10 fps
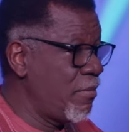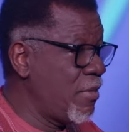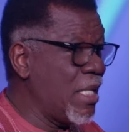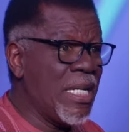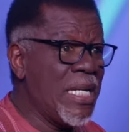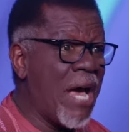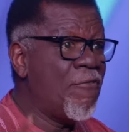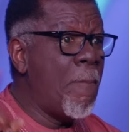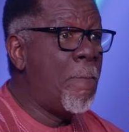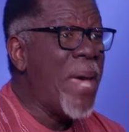Didn't have
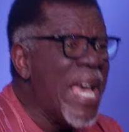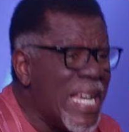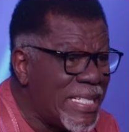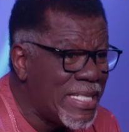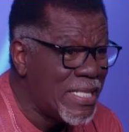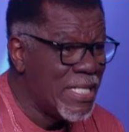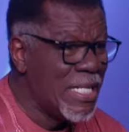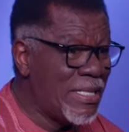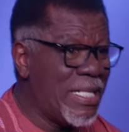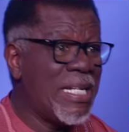a bed,
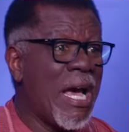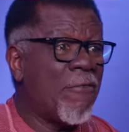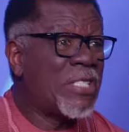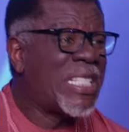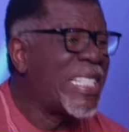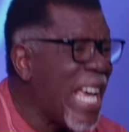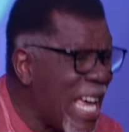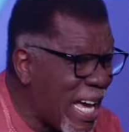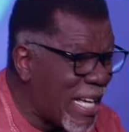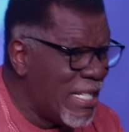didn't have
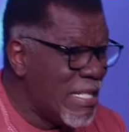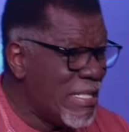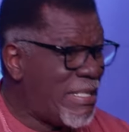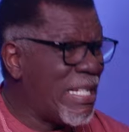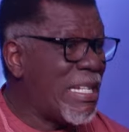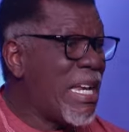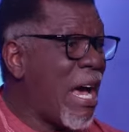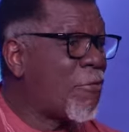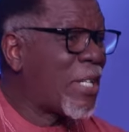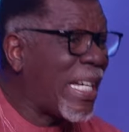chair, didn't
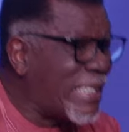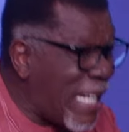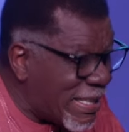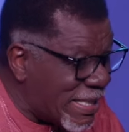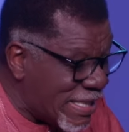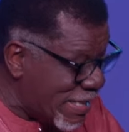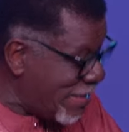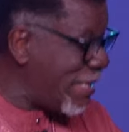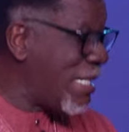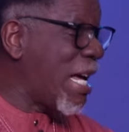have cutlery,
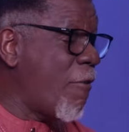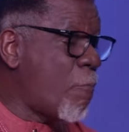didn't have